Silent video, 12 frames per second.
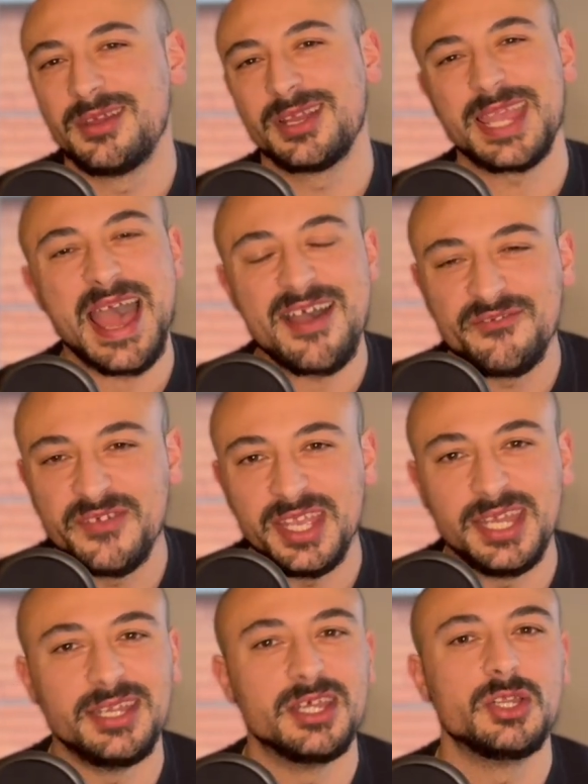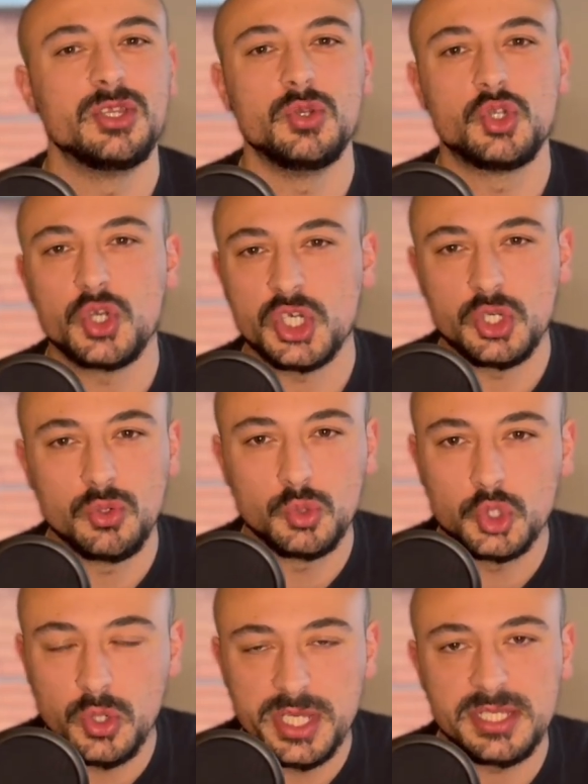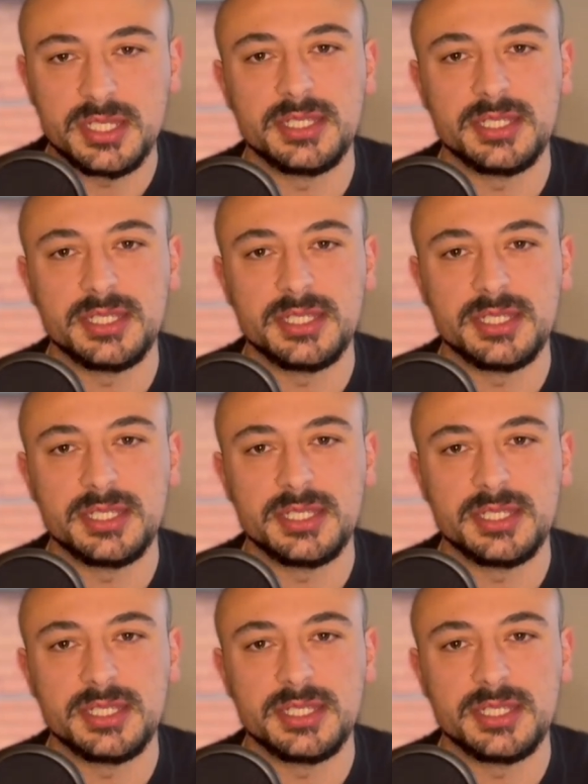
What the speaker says: caffeine, nutritional choices,